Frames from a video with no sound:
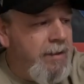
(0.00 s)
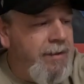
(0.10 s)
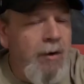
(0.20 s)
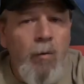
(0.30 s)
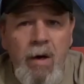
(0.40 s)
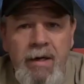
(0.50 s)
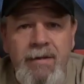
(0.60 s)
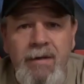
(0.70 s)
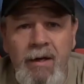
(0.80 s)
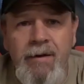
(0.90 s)
there
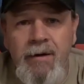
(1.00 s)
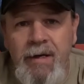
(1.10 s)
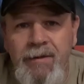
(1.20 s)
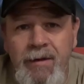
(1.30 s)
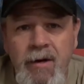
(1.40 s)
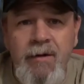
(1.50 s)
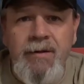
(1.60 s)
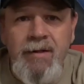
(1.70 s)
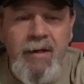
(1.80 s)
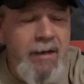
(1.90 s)
was underneath the
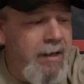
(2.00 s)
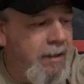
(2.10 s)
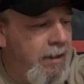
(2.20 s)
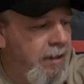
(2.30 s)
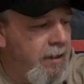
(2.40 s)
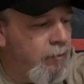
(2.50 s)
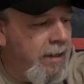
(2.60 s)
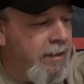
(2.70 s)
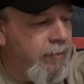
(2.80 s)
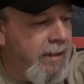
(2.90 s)
RC,
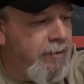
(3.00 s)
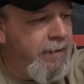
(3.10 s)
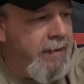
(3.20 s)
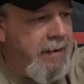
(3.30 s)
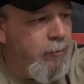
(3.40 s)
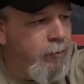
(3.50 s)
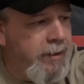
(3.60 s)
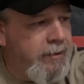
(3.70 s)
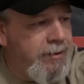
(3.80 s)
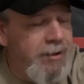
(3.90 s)
right around the
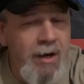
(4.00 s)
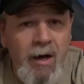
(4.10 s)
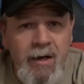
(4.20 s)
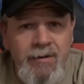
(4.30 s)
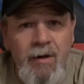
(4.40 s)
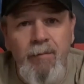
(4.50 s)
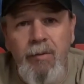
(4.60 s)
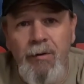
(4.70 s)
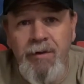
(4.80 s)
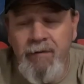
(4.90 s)
rear shocks on
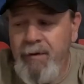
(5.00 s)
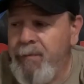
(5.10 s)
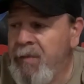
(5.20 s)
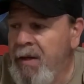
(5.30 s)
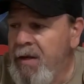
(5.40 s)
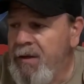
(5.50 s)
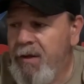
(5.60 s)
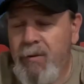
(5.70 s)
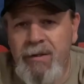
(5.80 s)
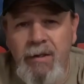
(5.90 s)
both of them,
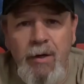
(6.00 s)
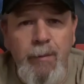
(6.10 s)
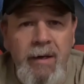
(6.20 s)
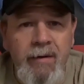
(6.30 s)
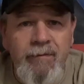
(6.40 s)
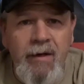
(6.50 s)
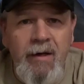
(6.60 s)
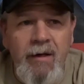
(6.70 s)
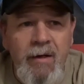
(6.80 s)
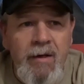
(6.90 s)
there was a little bit
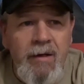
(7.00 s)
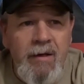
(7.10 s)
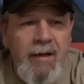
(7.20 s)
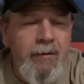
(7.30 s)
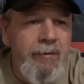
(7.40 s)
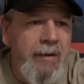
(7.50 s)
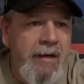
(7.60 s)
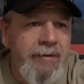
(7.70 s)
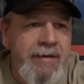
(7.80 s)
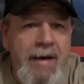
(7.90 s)
of like
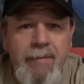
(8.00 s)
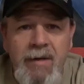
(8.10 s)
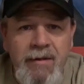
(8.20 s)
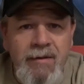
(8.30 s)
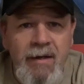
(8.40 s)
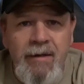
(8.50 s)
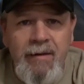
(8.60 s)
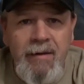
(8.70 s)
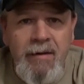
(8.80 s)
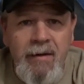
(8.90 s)
dampness
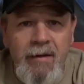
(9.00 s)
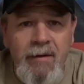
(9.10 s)
in the